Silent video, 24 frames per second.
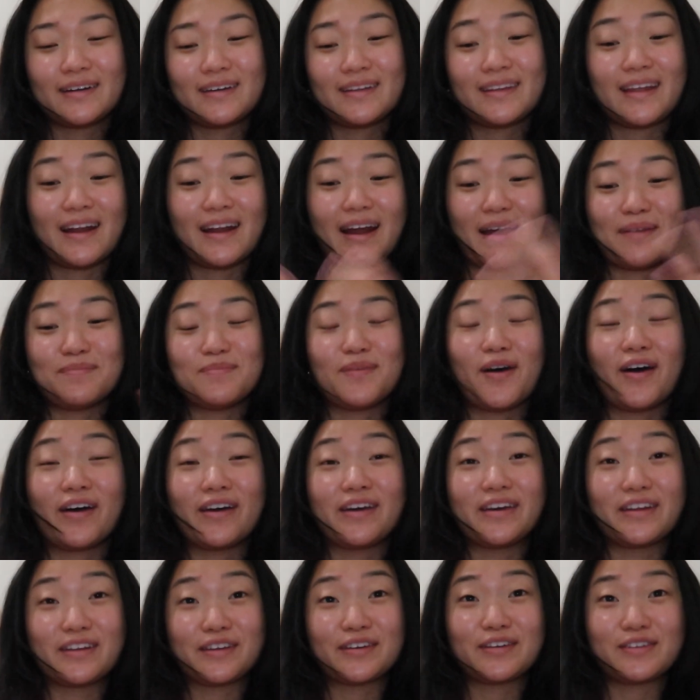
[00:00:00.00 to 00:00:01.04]
that I'm not
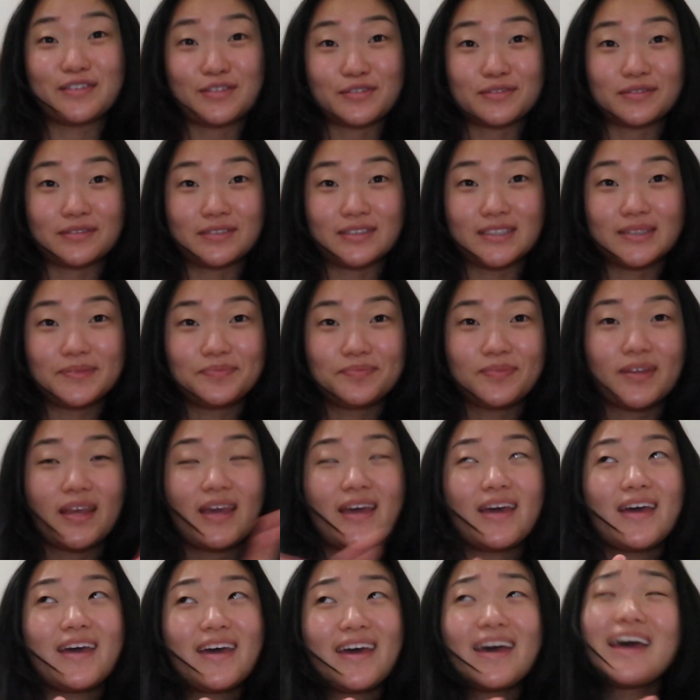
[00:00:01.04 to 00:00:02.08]
in control,
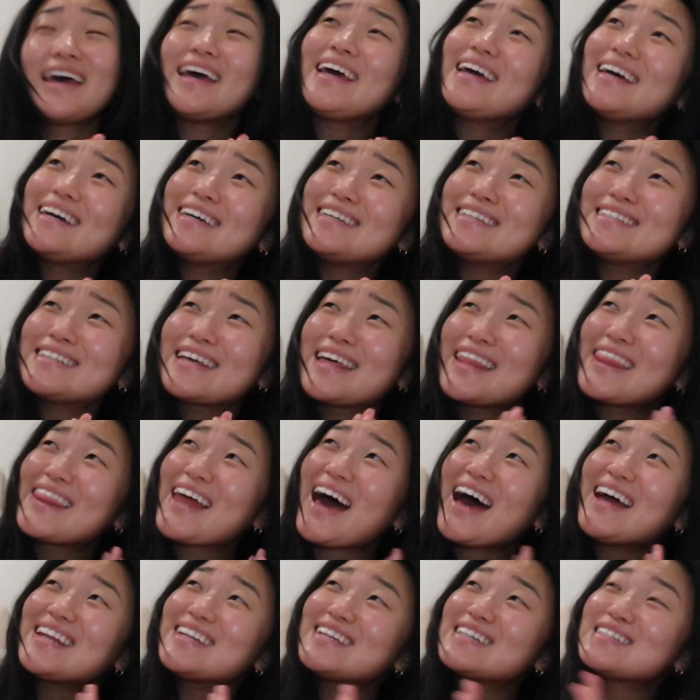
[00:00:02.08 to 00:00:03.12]
and
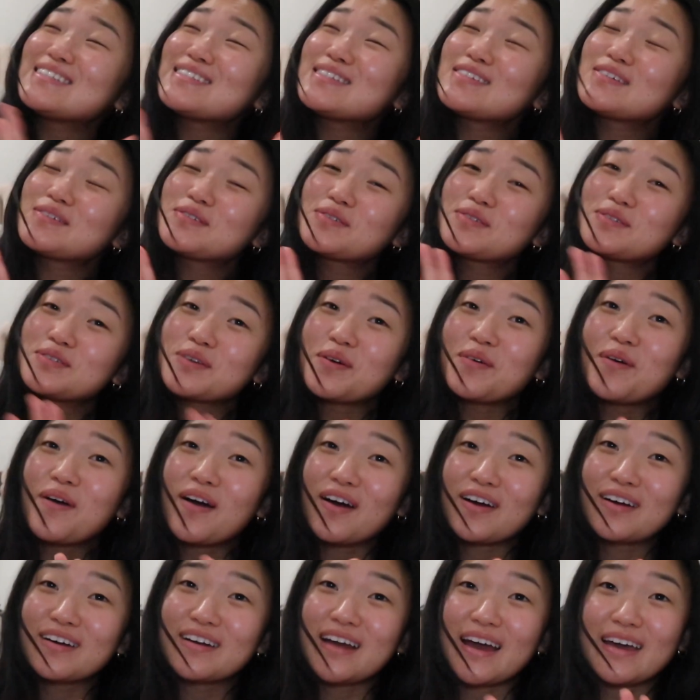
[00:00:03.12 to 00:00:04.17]
that is so
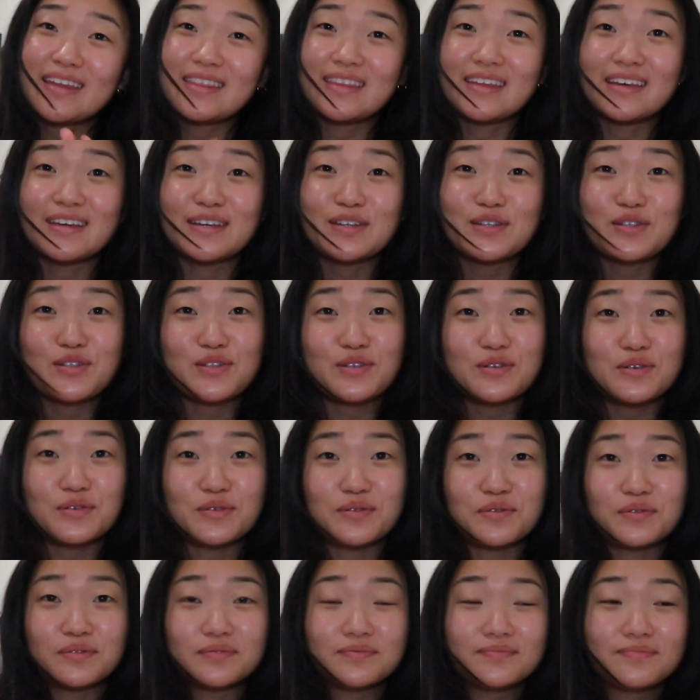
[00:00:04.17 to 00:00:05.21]
hard, I think,
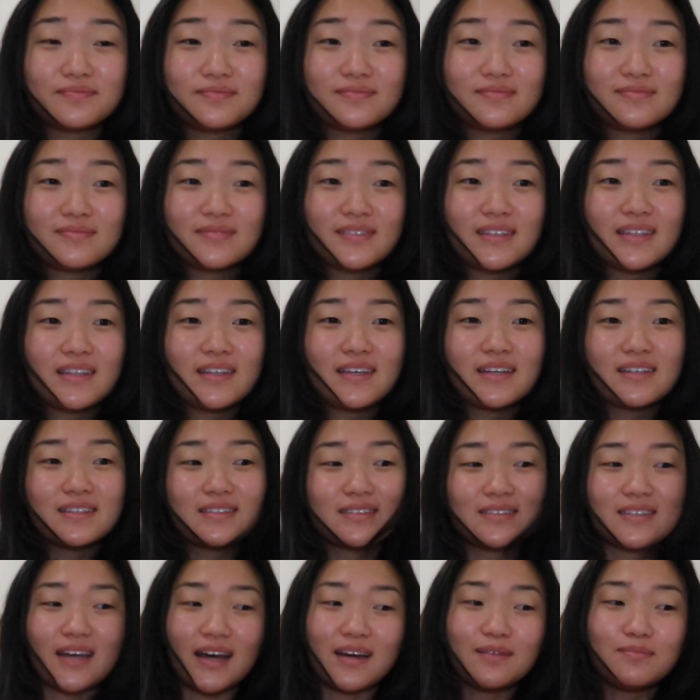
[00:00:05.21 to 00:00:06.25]
to
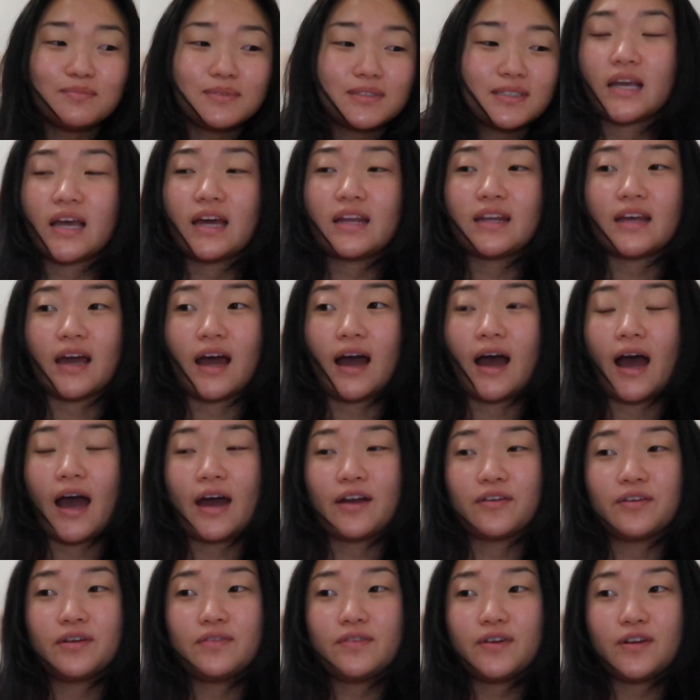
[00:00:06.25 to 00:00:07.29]
accept. And yeah, I
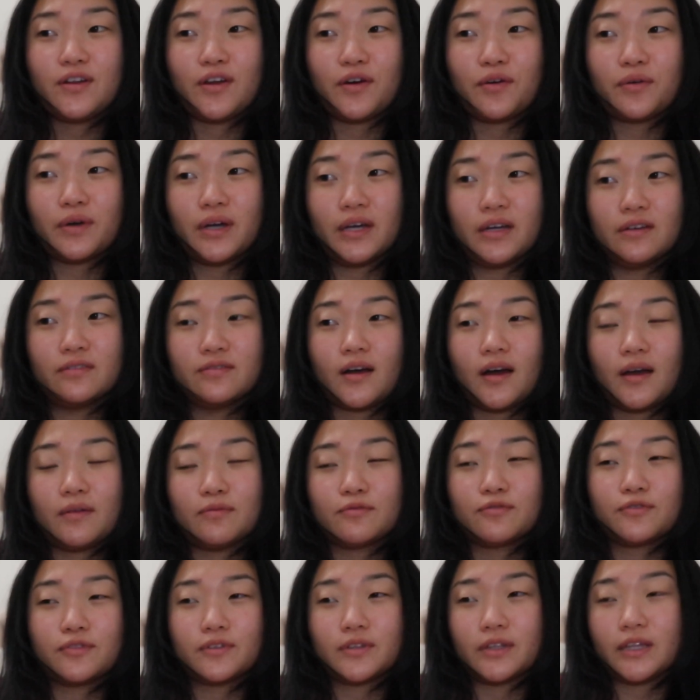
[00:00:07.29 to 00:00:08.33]
don't even know if I'm
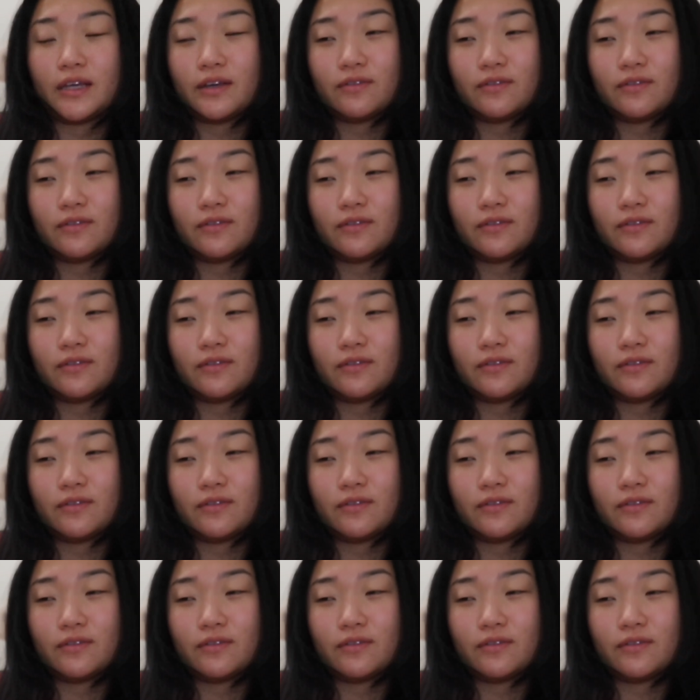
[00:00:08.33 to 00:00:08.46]
fully